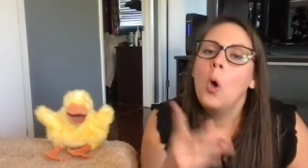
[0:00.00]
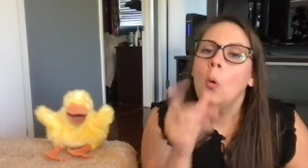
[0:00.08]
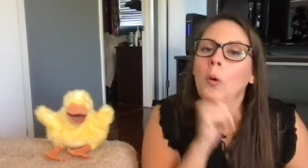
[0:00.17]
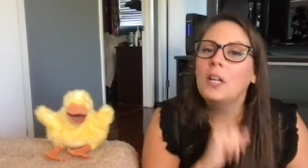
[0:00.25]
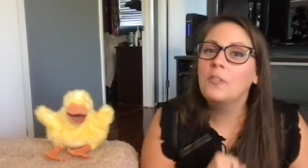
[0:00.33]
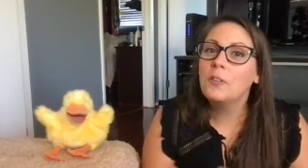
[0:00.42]

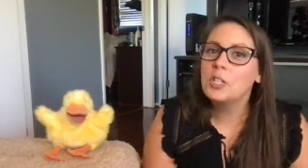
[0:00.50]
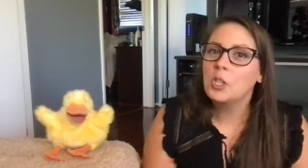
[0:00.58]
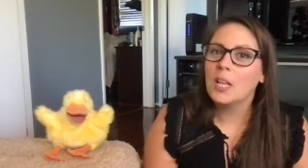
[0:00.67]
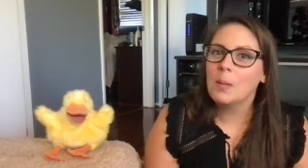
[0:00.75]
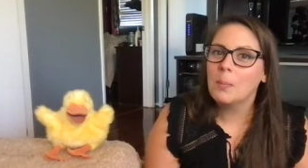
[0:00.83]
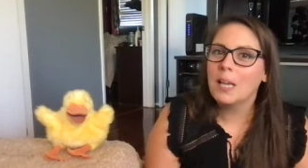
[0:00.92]
What if we
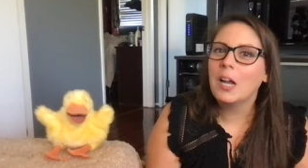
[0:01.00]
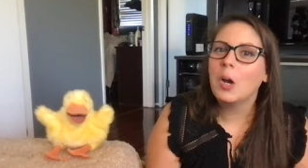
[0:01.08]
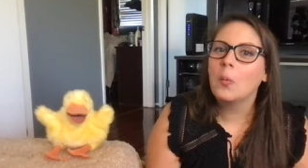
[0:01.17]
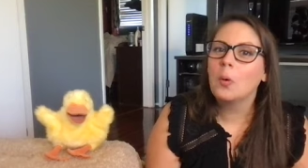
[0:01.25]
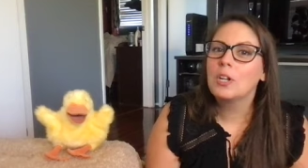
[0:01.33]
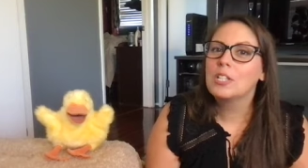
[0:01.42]
try to make our
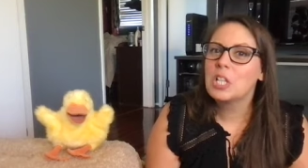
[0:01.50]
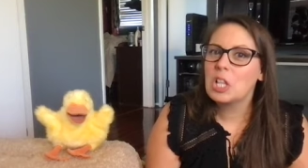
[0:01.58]
words